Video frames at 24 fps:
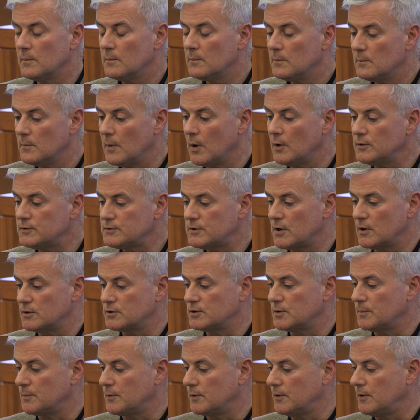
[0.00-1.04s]
most
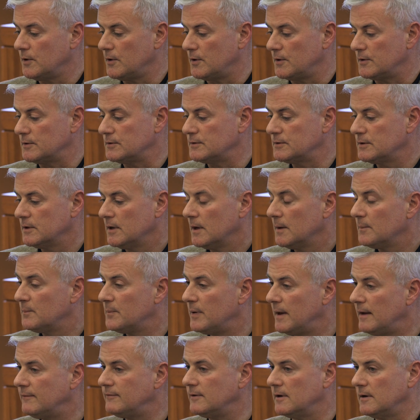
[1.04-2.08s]
entrepreneurs
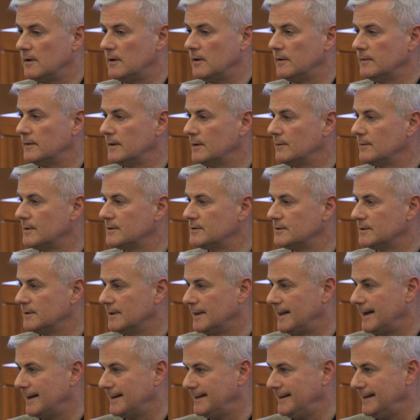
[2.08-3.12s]
pivot on the
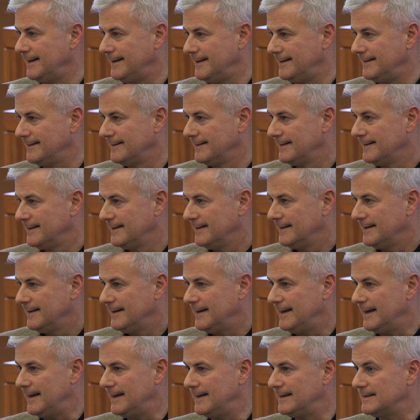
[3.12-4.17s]
original idea,
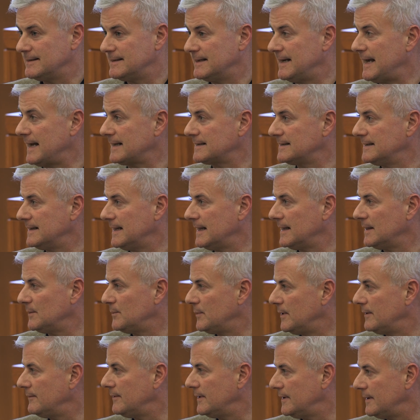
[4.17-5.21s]
and it's an accidental
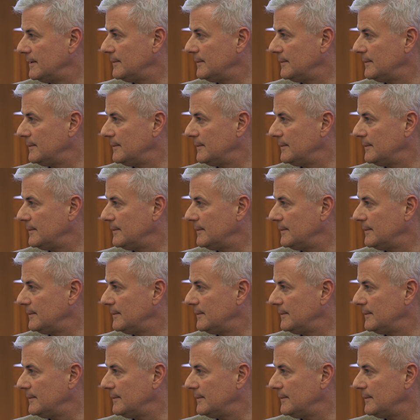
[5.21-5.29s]
pivot.